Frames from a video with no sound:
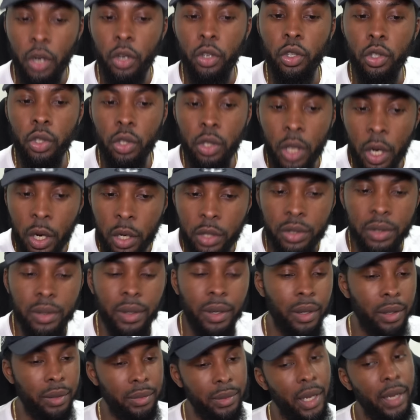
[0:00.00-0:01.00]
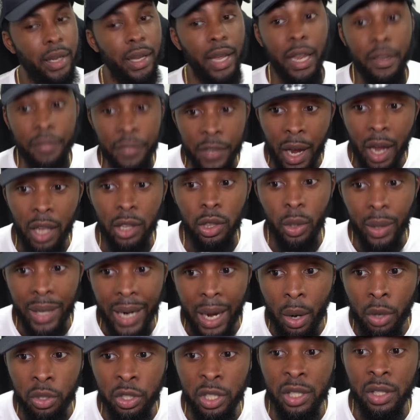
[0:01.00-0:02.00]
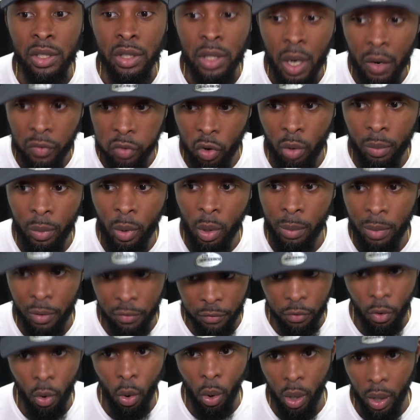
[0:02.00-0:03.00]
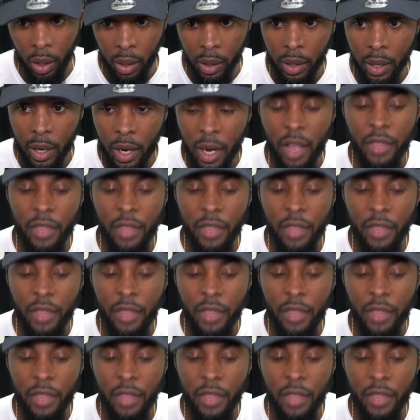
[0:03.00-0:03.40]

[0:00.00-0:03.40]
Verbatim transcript: There's if y'all thought I was insufferable before,